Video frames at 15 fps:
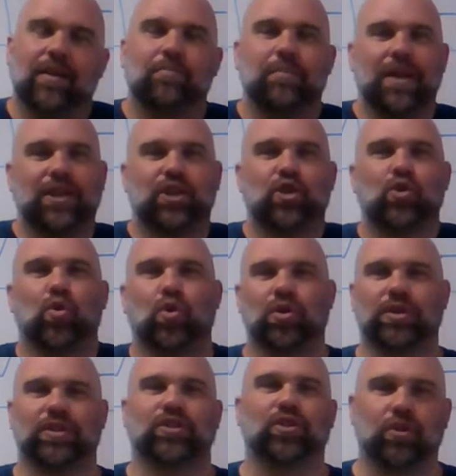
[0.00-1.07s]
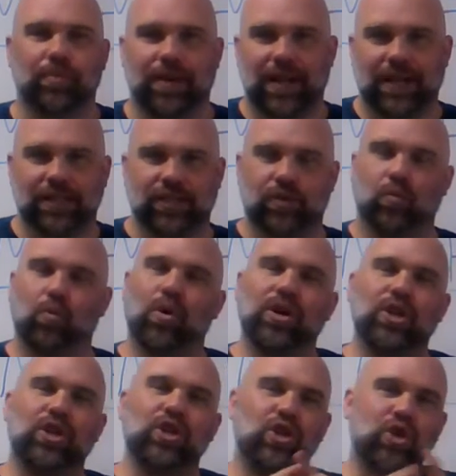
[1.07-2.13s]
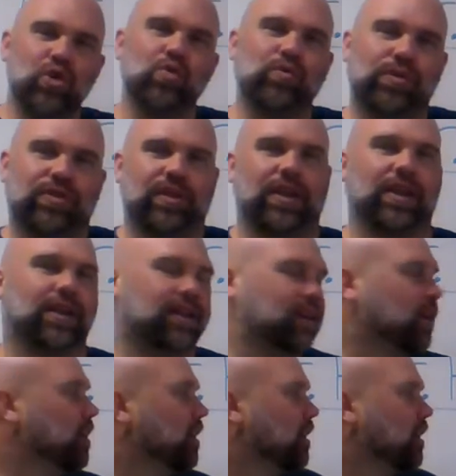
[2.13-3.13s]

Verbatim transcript: make your determination. What do you think?